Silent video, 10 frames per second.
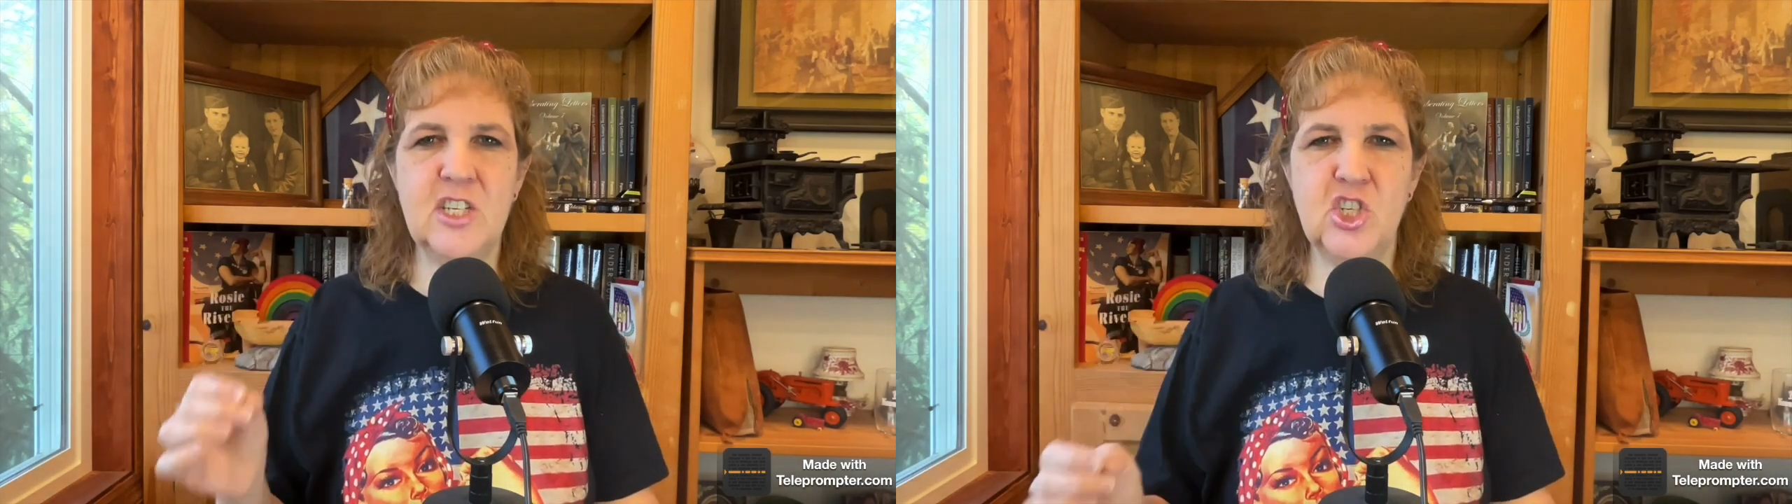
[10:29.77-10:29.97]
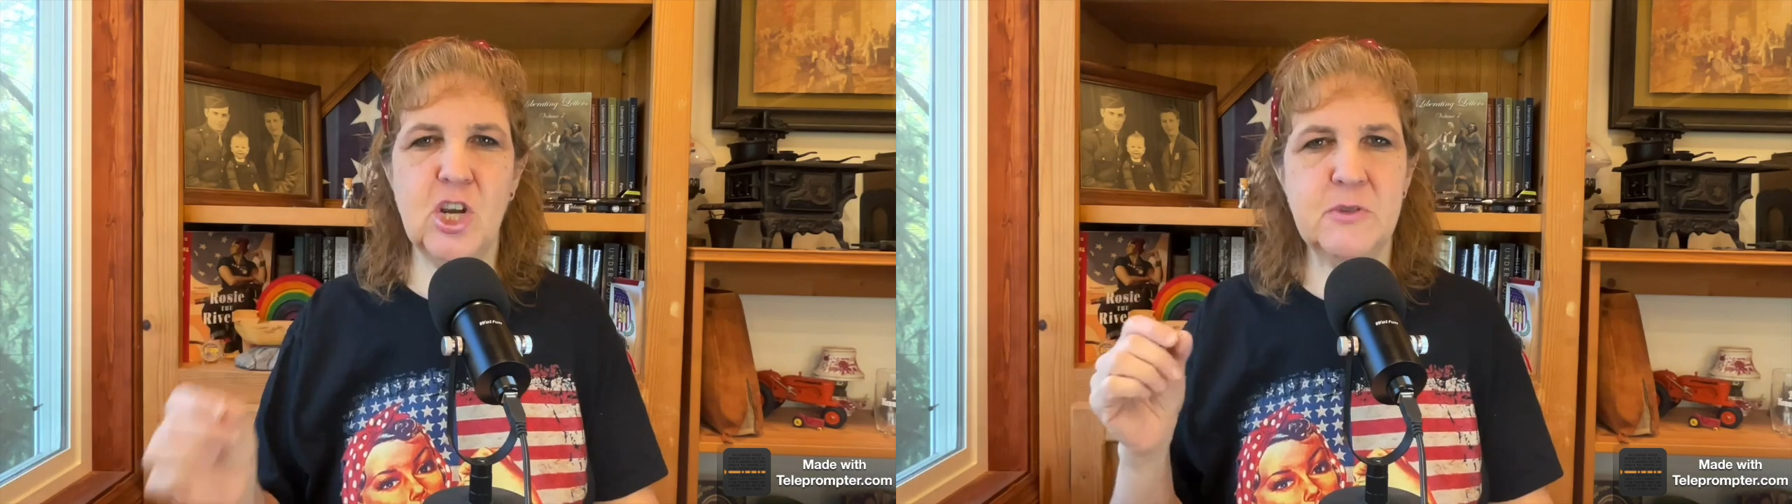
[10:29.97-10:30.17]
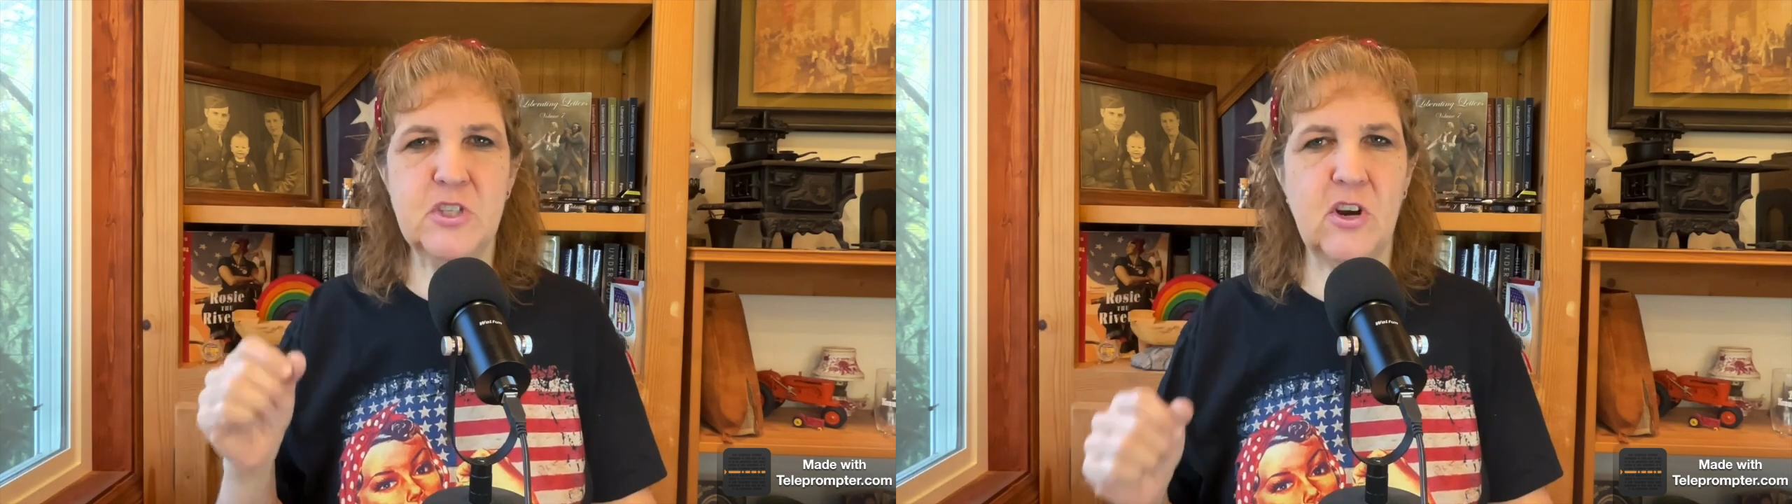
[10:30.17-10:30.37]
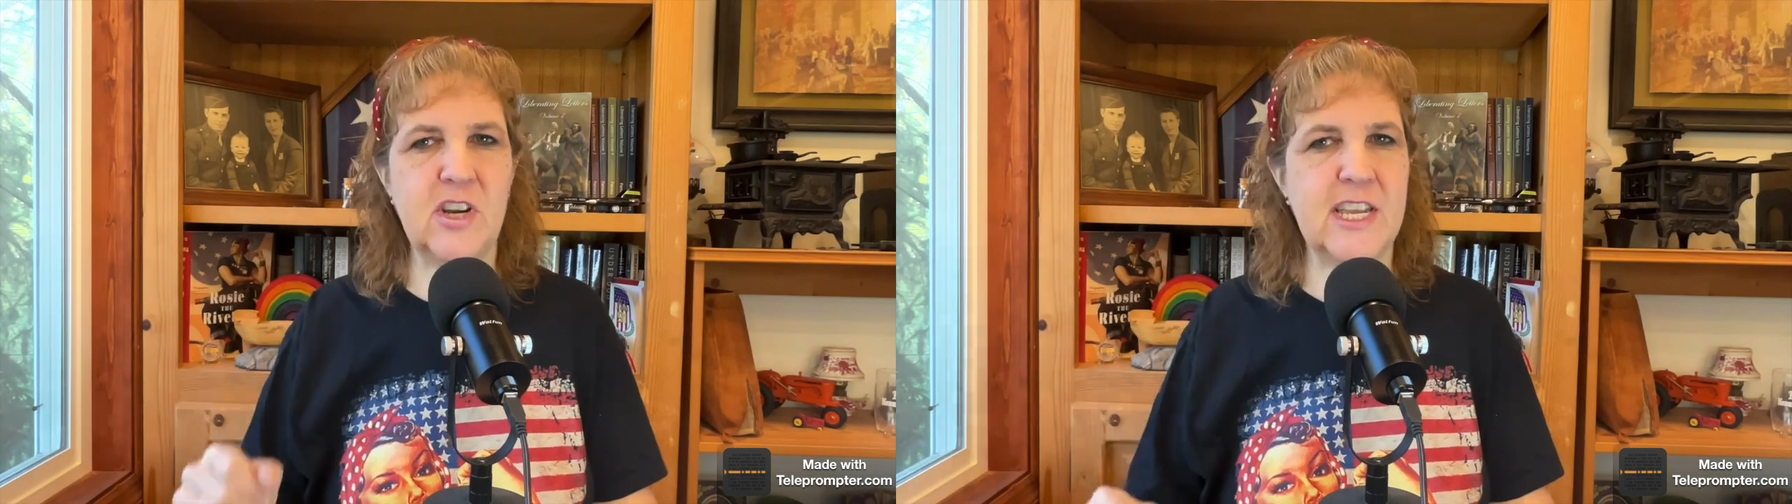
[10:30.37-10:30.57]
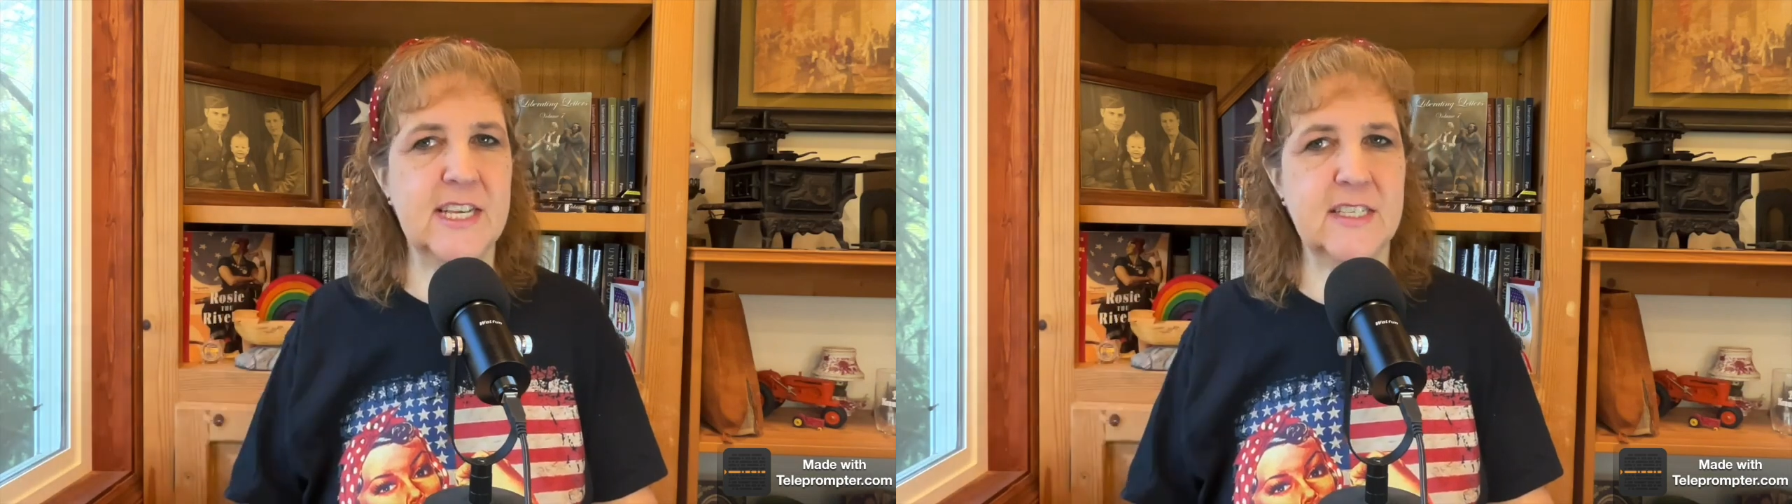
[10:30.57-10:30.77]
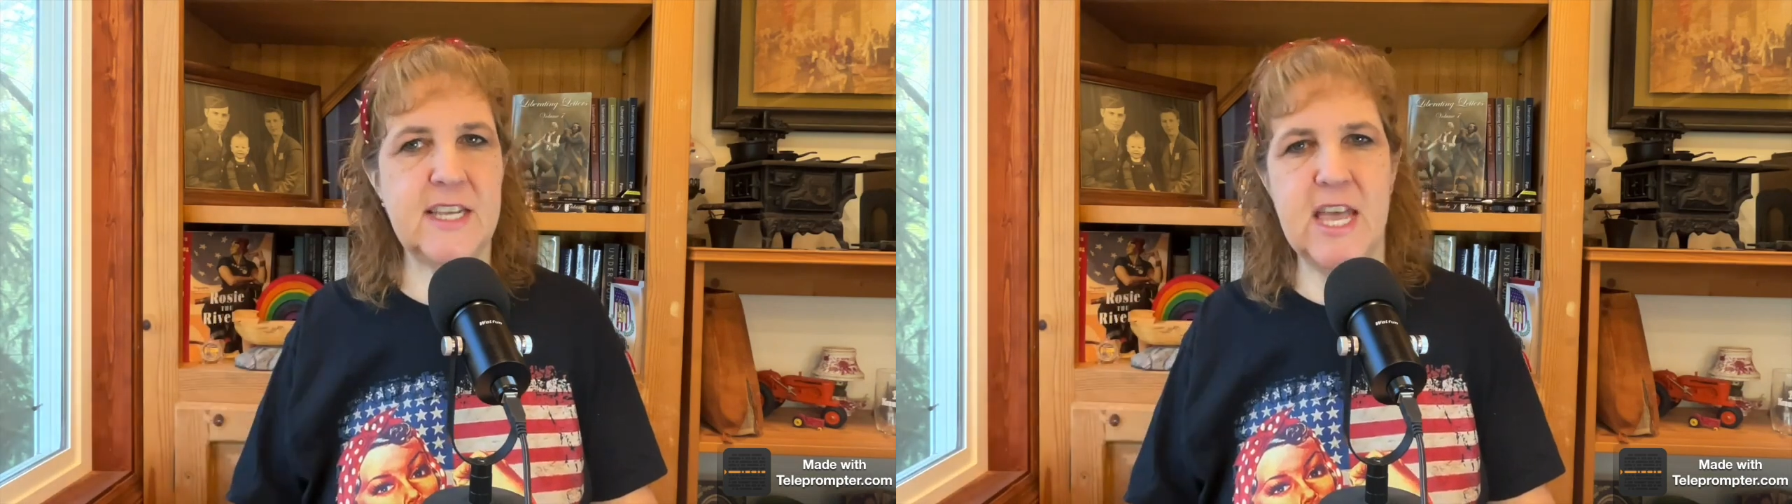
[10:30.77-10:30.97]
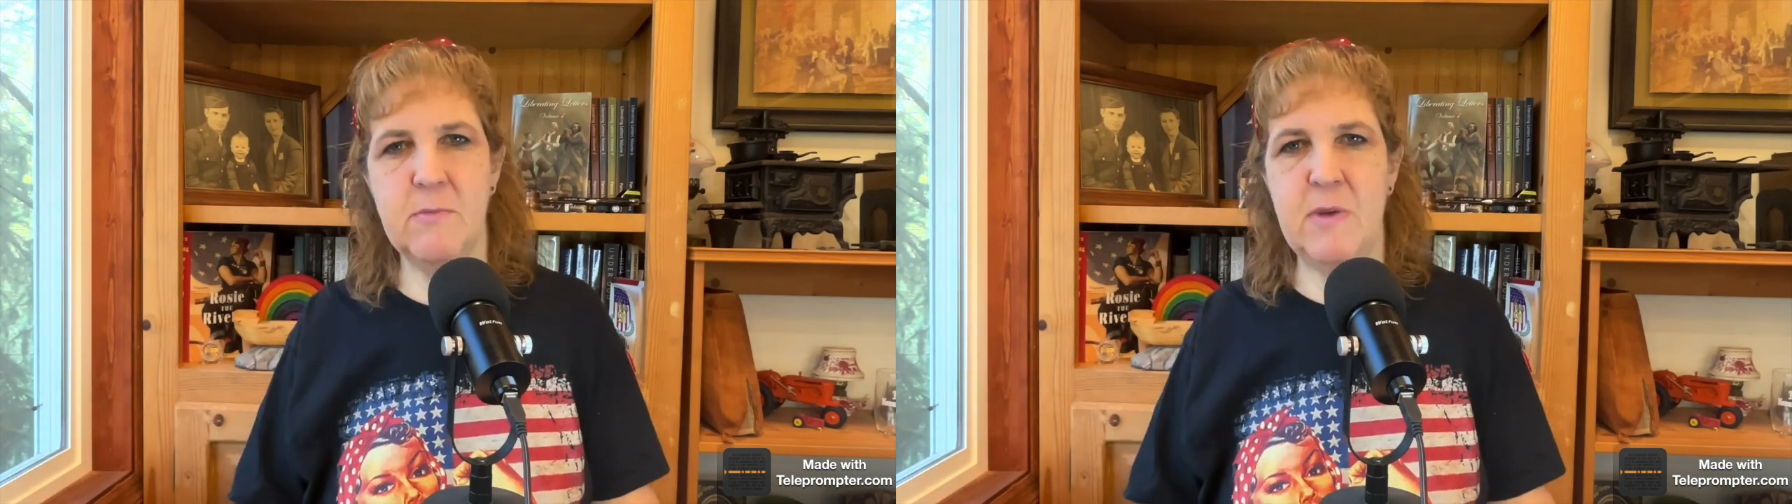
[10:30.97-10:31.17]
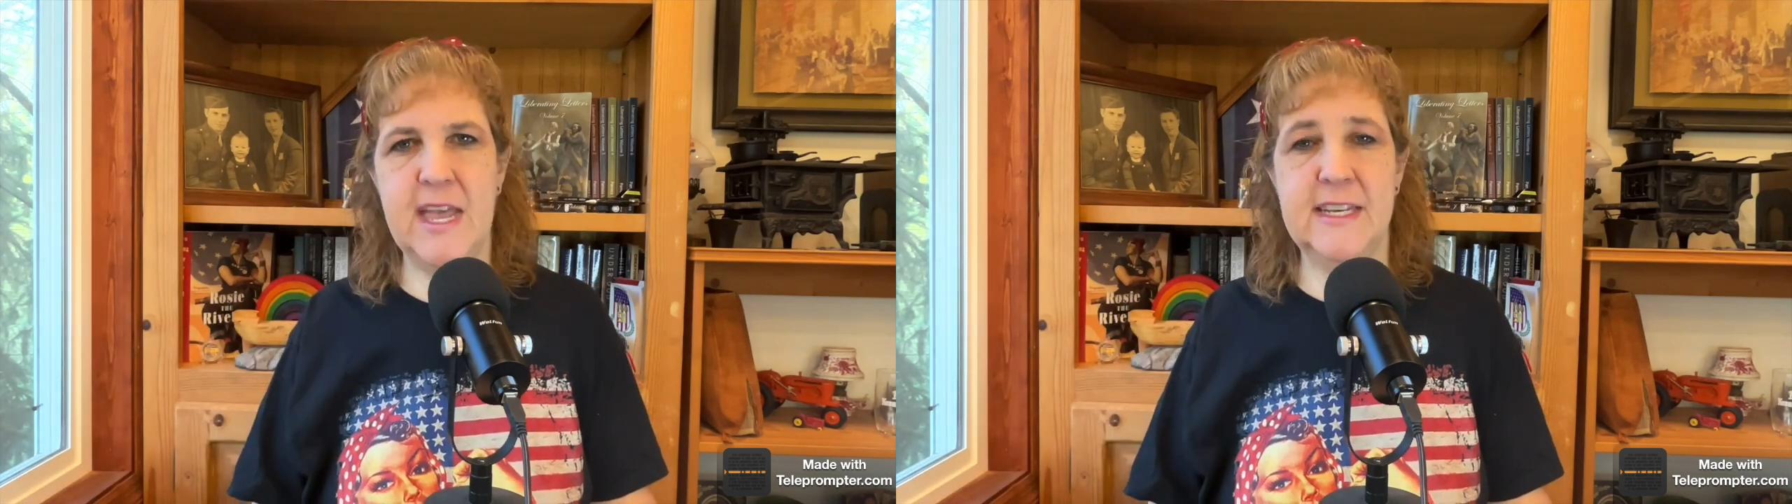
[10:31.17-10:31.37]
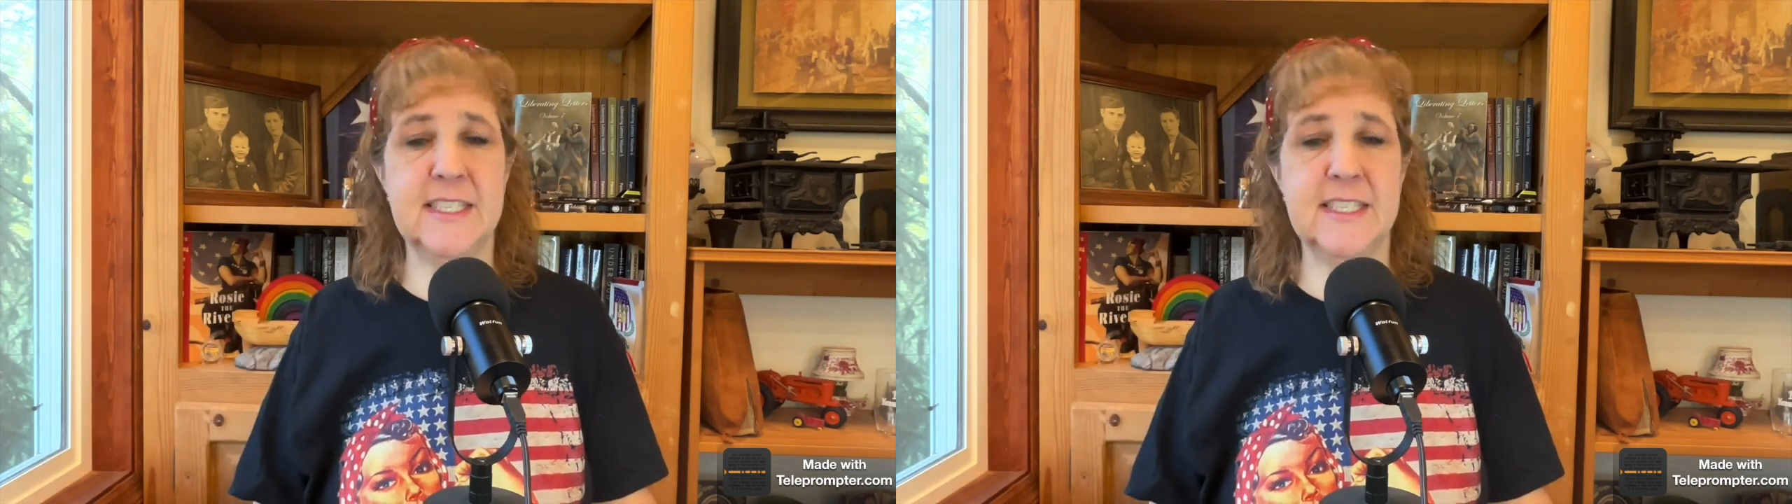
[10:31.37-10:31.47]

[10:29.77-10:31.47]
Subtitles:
jump-starting his campaign